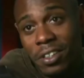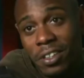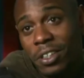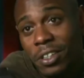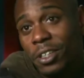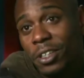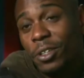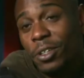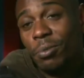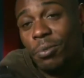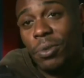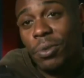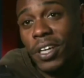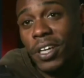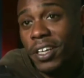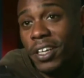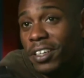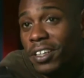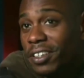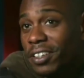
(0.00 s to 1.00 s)
young
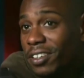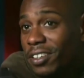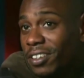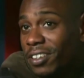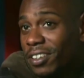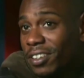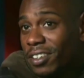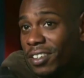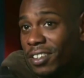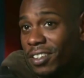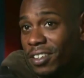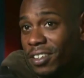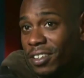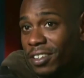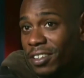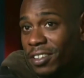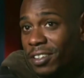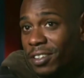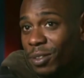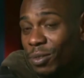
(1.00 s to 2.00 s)
man in a
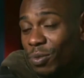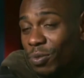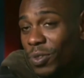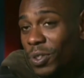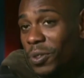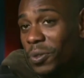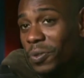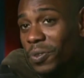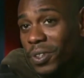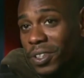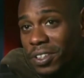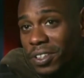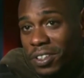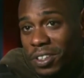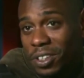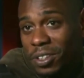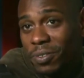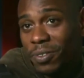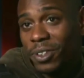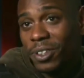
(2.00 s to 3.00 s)
confusing and
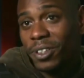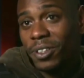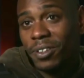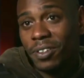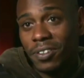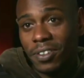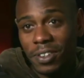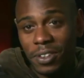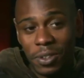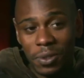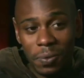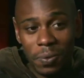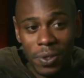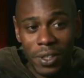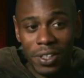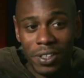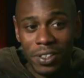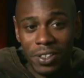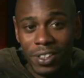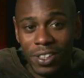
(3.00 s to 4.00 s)
difficult
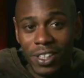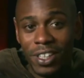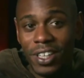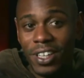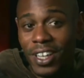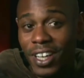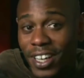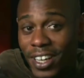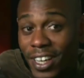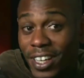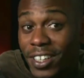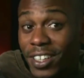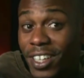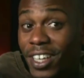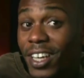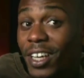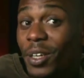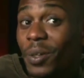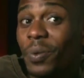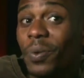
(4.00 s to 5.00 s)
situation. And that's
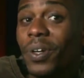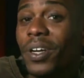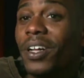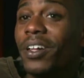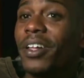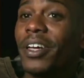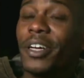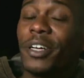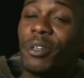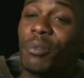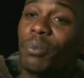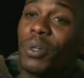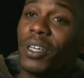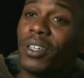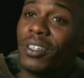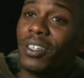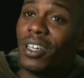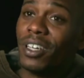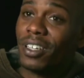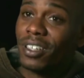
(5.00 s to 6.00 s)
kind of what I like
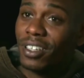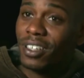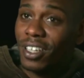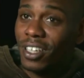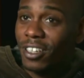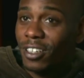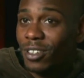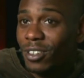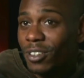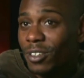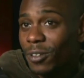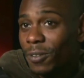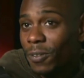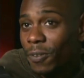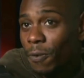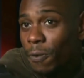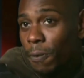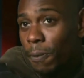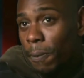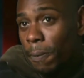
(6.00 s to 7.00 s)
about Dr. Angelou.
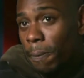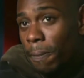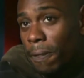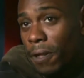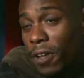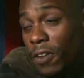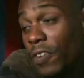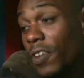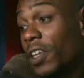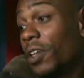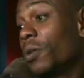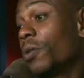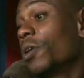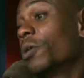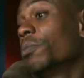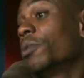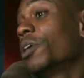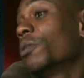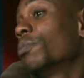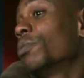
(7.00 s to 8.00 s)
Because I know
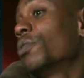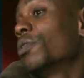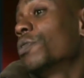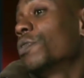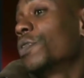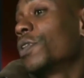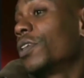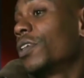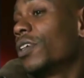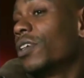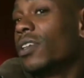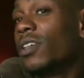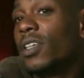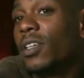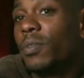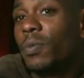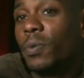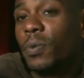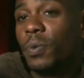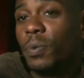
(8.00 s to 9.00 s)
I'm not perfect
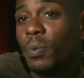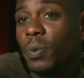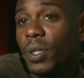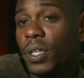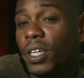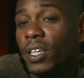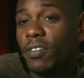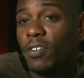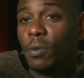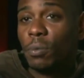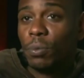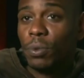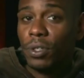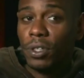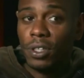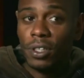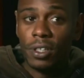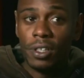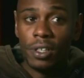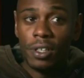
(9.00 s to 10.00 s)
and whatever,
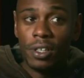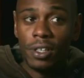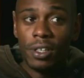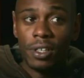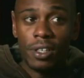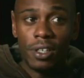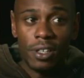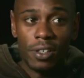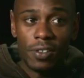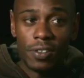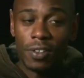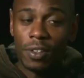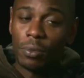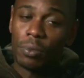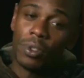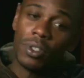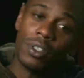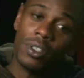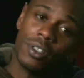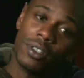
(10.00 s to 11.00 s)
but it's
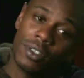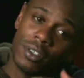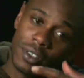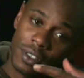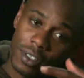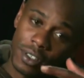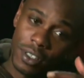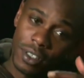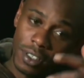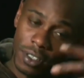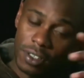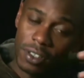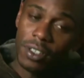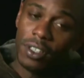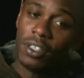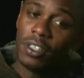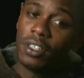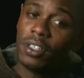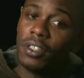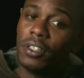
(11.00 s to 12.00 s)
something that
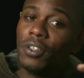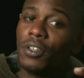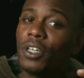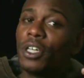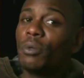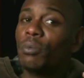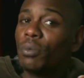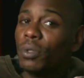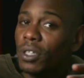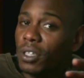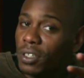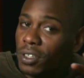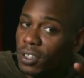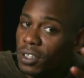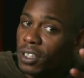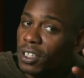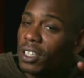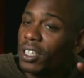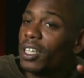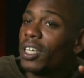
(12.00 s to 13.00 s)
she can look at me and
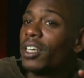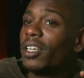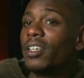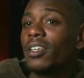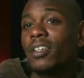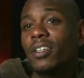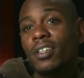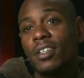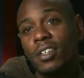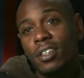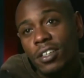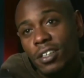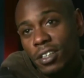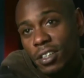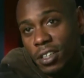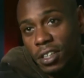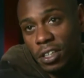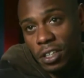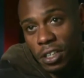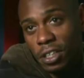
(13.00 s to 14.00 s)
she
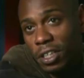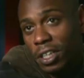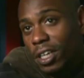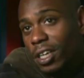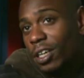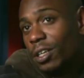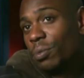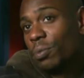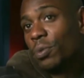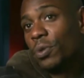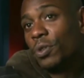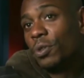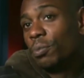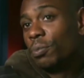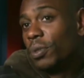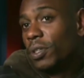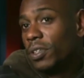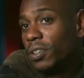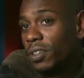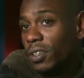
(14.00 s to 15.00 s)
can kind of put the
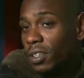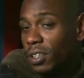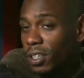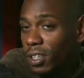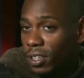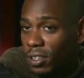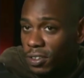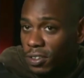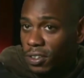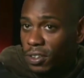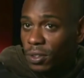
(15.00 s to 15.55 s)
picture together. She